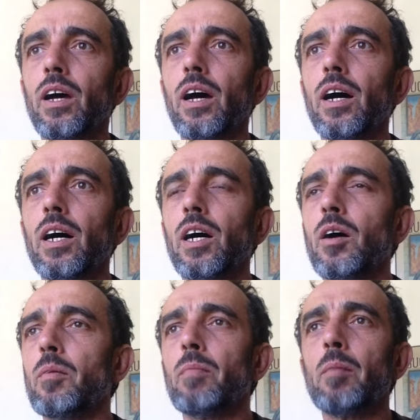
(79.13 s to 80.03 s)

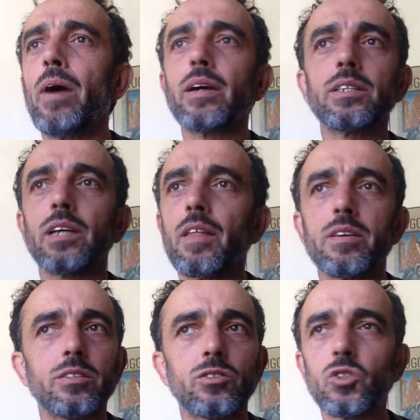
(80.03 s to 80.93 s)
amongst
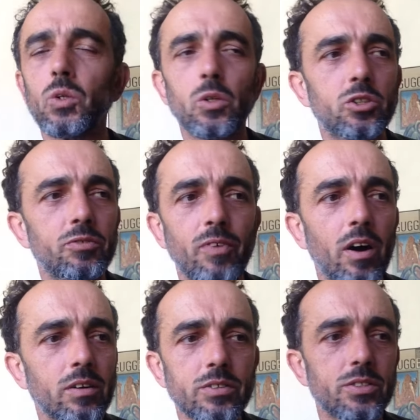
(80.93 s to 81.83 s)
others, George
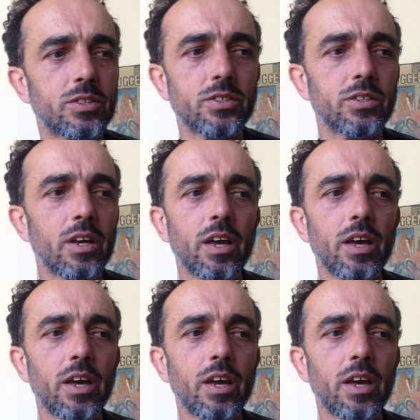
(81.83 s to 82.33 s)
Fox,